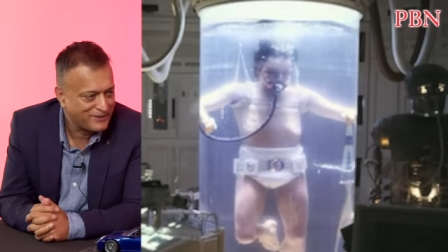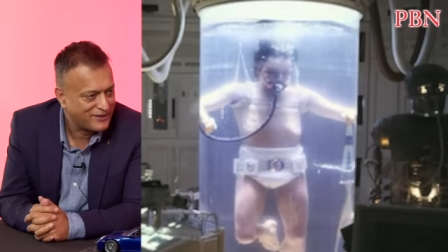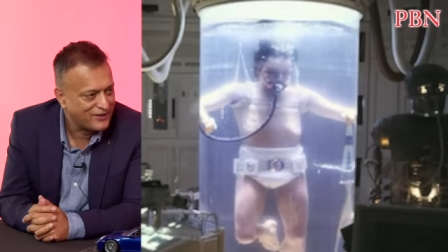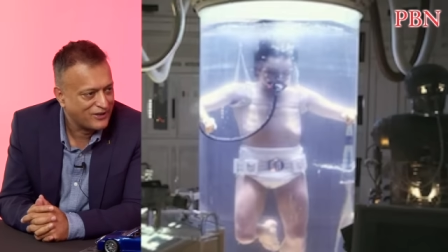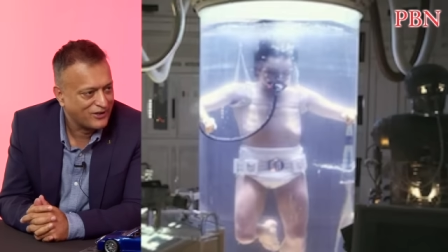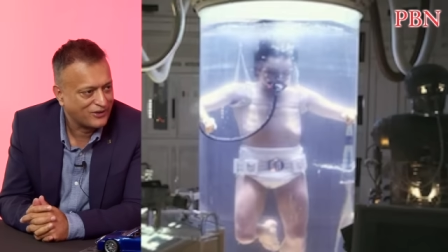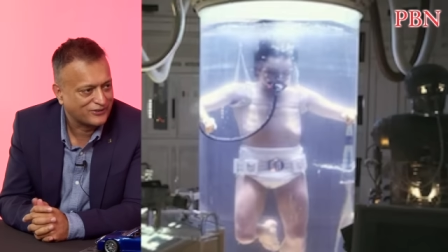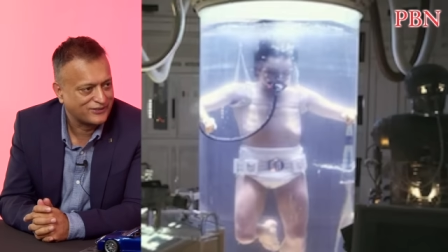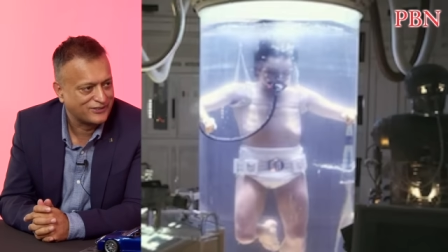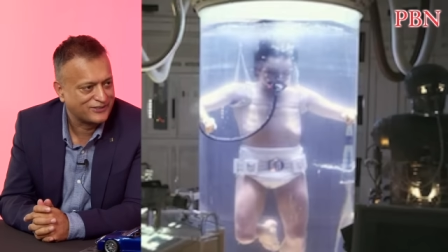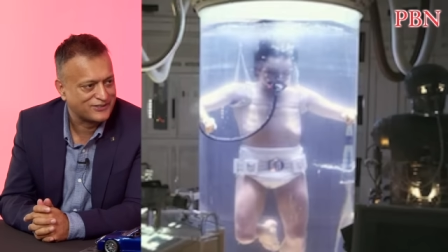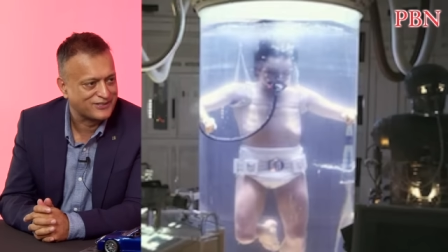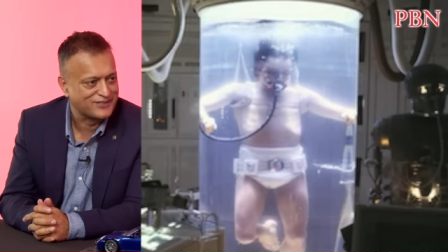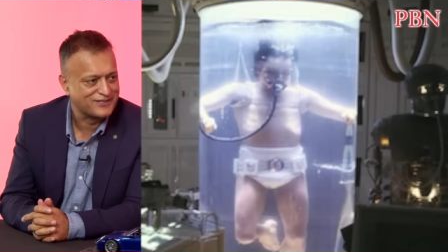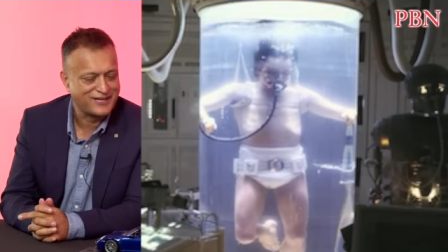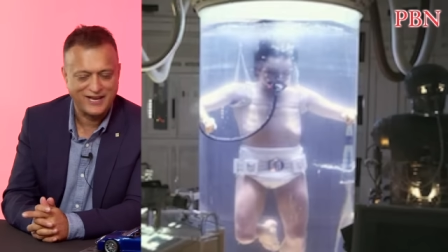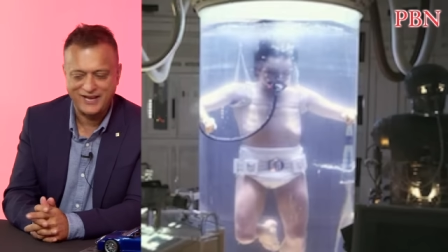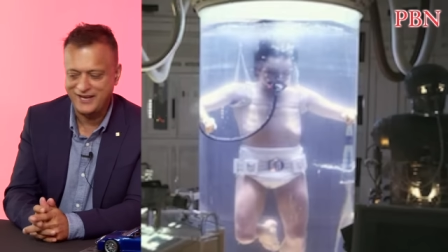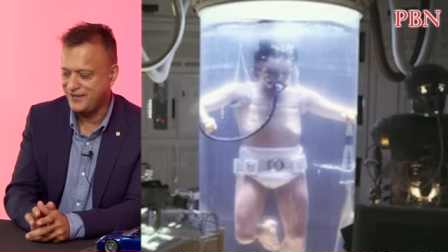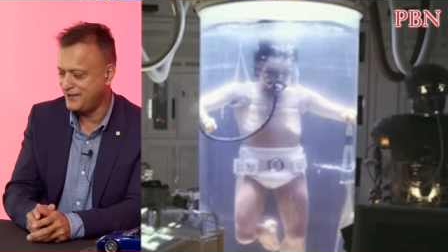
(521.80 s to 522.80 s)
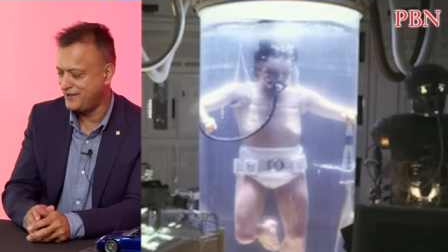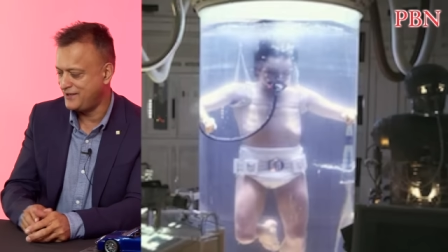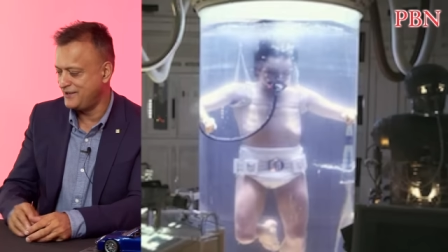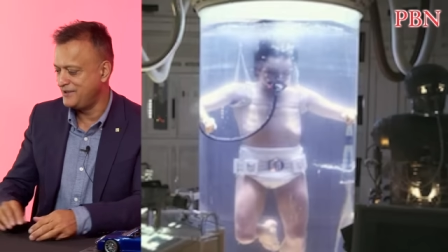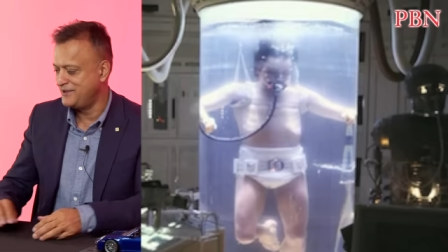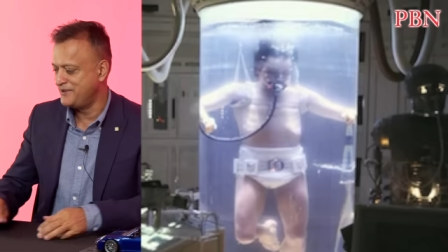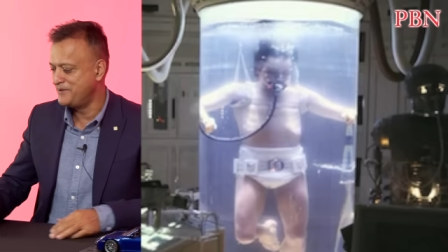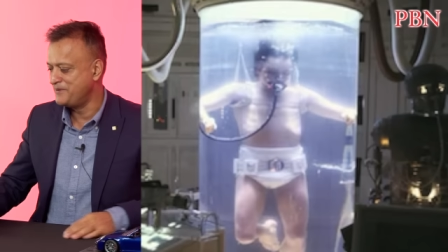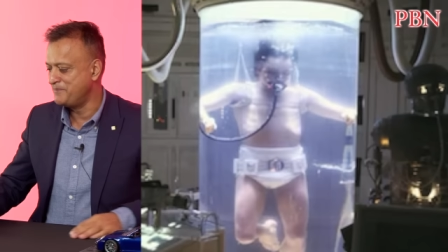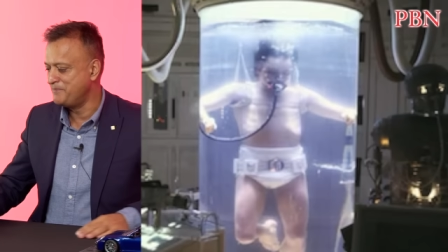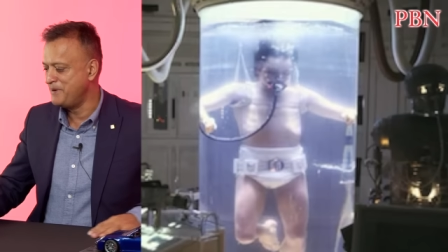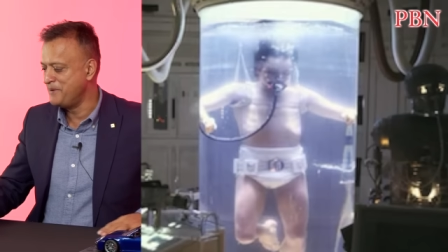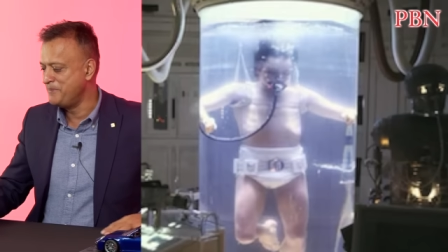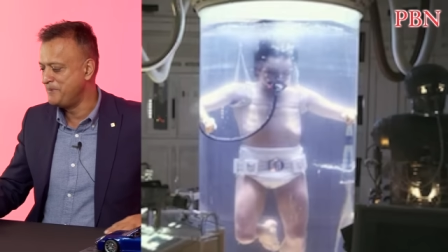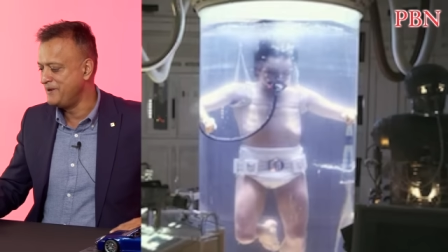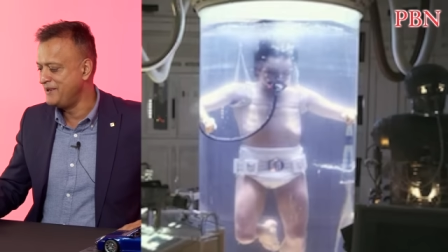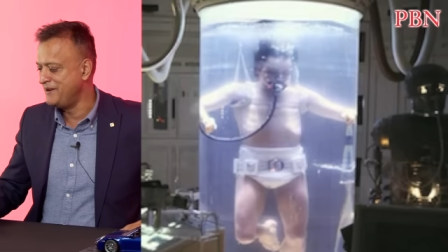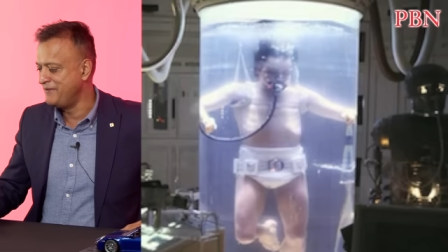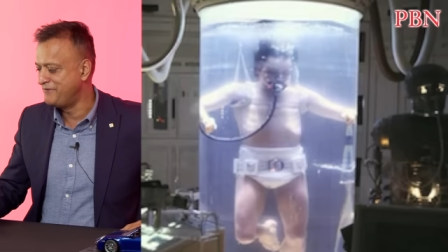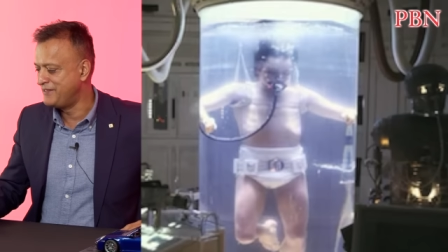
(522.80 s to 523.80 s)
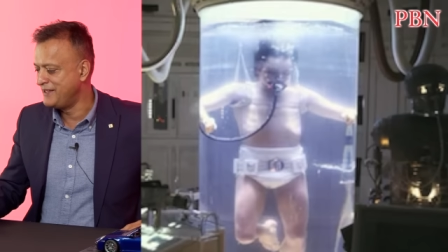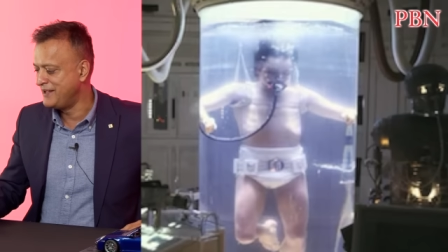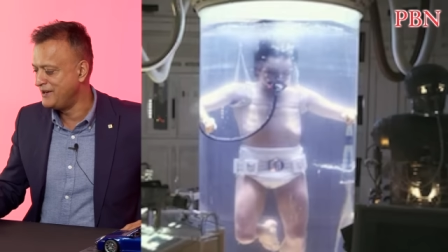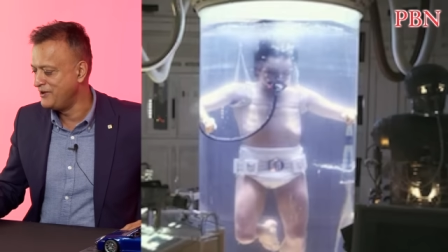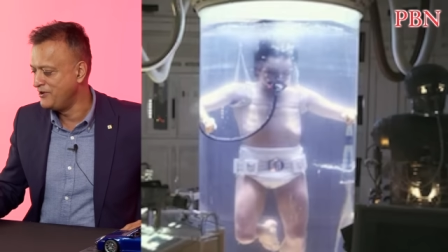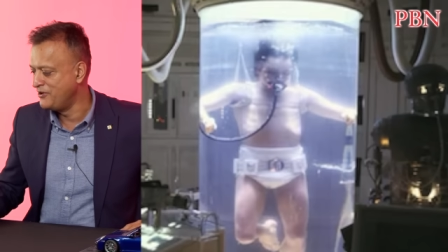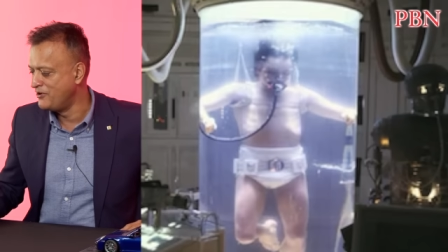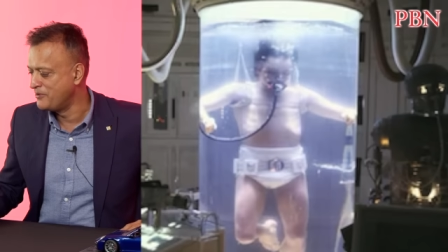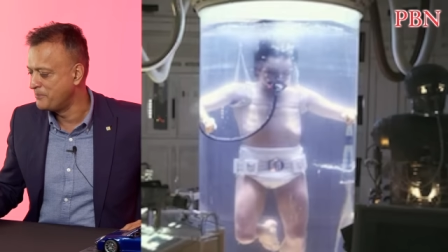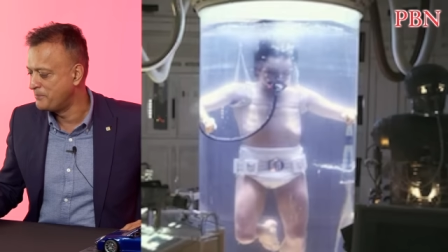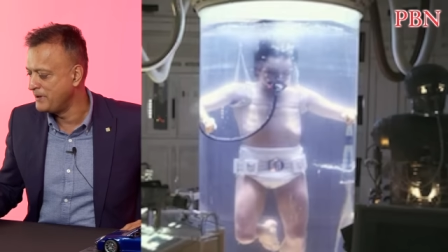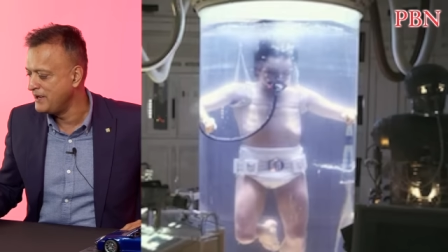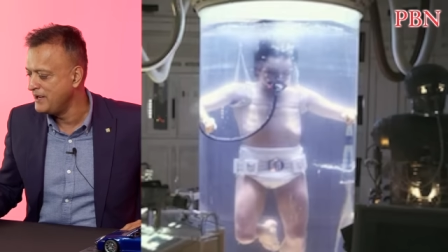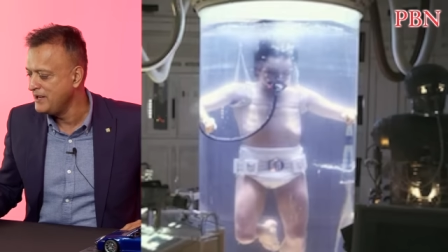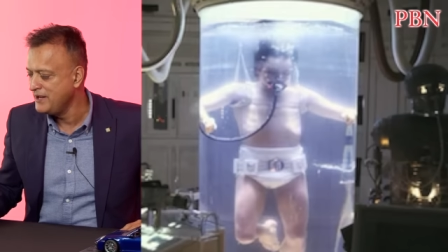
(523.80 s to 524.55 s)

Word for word: in an oxygen tank and maybe live that long. But